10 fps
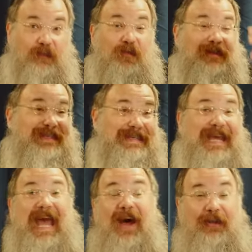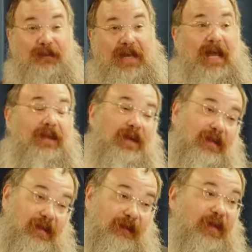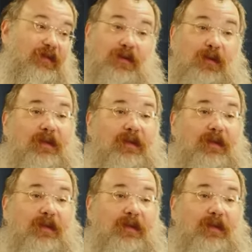more detailed reality than the physical.